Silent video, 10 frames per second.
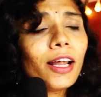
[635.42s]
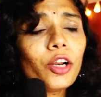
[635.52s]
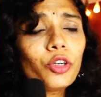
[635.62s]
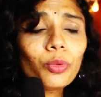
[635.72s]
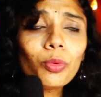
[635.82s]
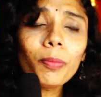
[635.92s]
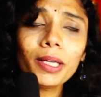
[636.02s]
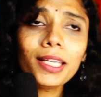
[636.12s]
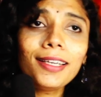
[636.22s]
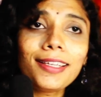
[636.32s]
are too
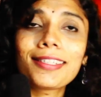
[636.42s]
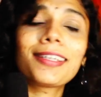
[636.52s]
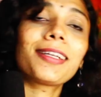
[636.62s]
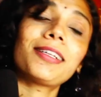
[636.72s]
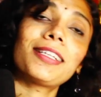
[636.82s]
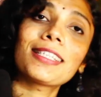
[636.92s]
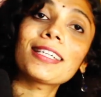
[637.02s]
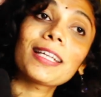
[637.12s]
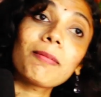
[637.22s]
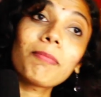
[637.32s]
many
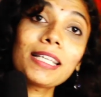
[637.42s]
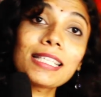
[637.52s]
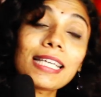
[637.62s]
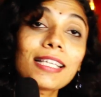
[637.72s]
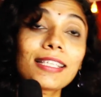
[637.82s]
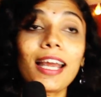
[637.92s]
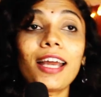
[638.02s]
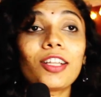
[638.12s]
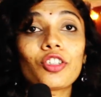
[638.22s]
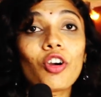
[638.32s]
discrepancies
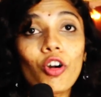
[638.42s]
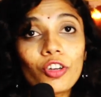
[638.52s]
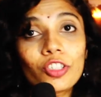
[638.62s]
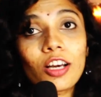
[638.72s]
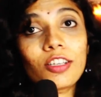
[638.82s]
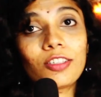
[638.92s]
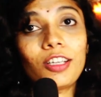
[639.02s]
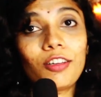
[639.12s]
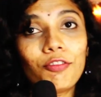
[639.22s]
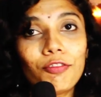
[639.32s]
and
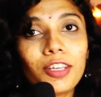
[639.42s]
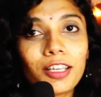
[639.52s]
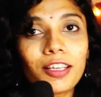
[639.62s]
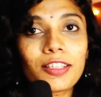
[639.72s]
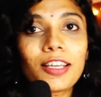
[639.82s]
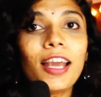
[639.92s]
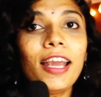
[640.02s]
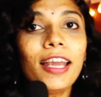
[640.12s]
contrasting figures